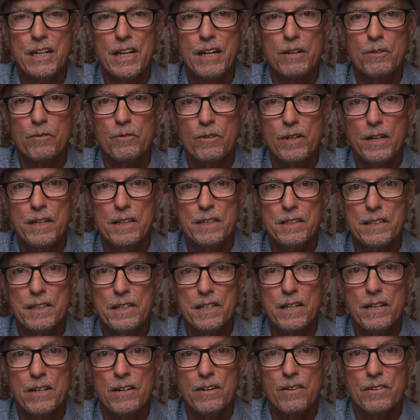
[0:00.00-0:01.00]
And right
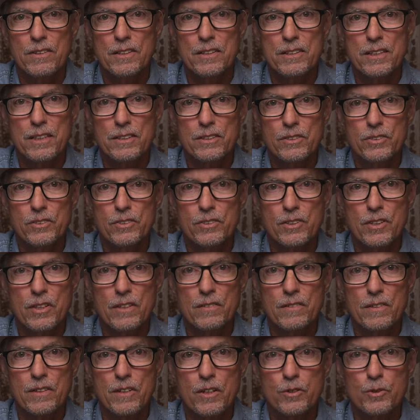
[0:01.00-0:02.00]
now on the Texas
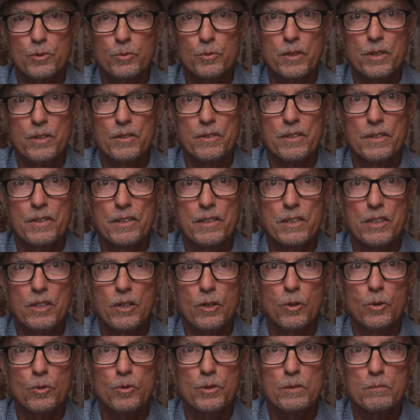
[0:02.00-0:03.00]
Gulf Coast, we are in the
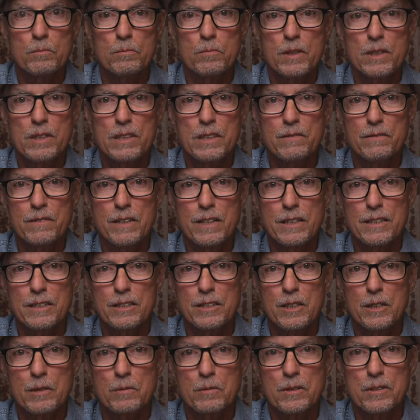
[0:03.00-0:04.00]
golden month of
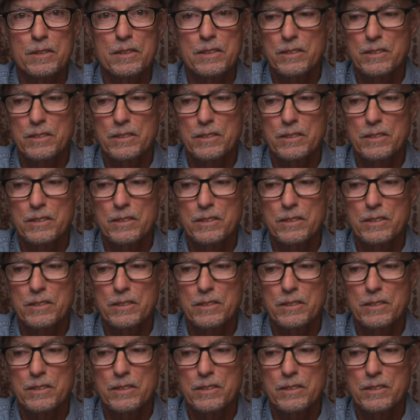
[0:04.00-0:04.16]
October.